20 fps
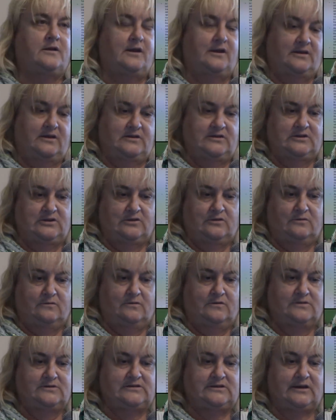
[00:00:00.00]
in
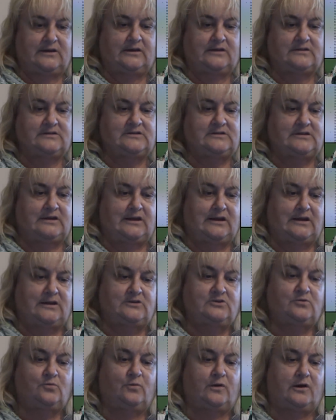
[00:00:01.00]
82 the second
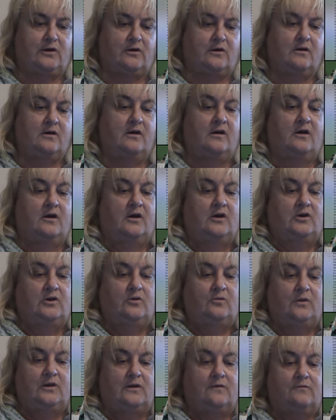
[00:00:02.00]
stage where
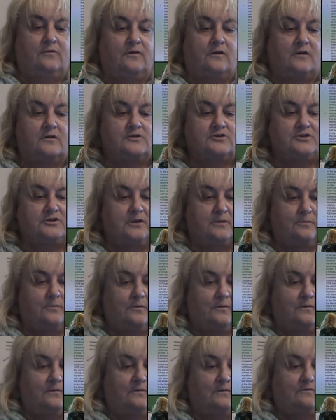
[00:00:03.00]
you would have large
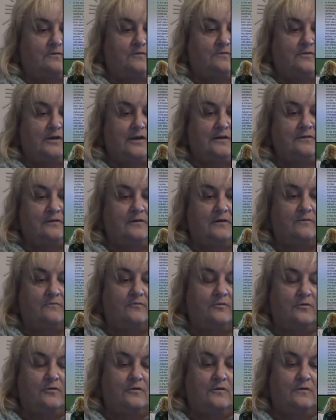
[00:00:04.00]
numbers of advanced
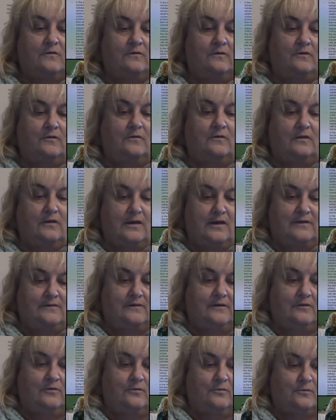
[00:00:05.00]
converters
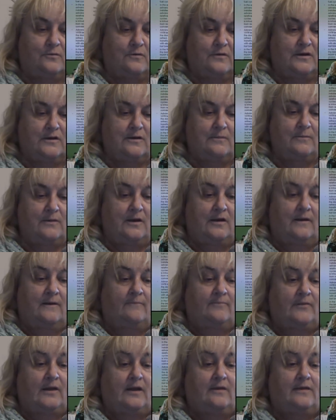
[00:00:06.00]
utilizing thorium,
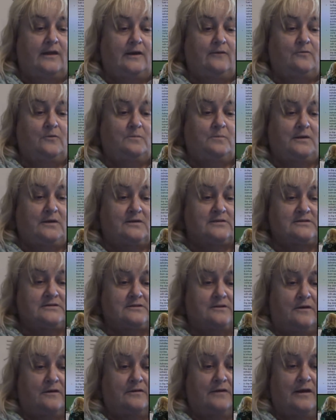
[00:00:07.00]
and they would be
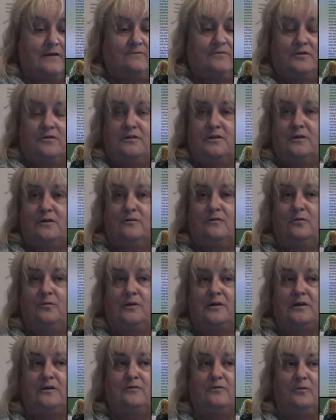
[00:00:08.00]
installed after the year
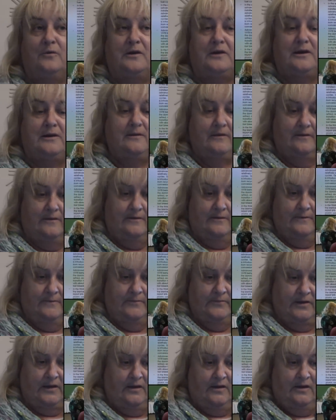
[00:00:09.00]
2020.
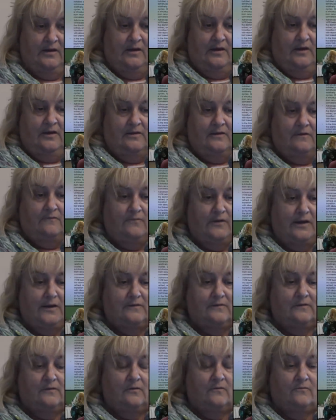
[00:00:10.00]
The
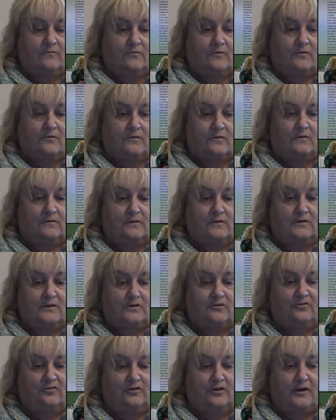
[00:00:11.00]
advanced converters
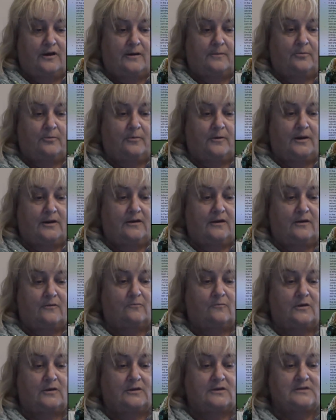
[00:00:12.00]
initially operate
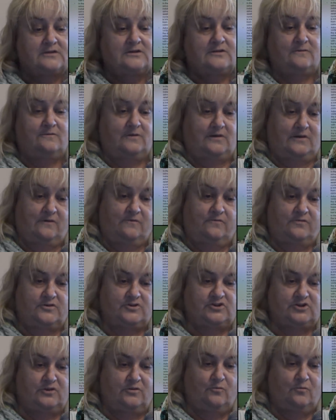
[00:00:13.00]
on relatively
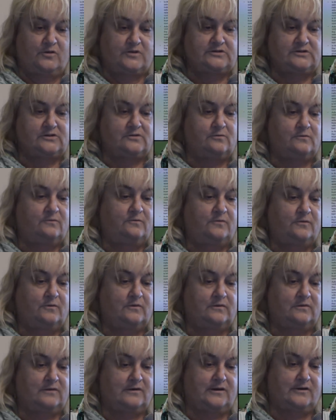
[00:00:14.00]
efficient once through
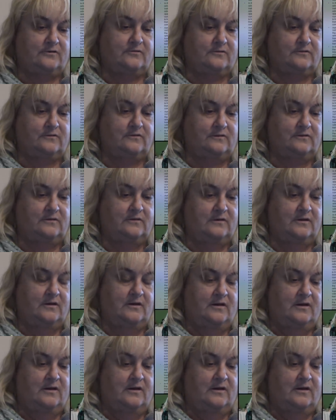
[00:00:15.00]
fuel cycles.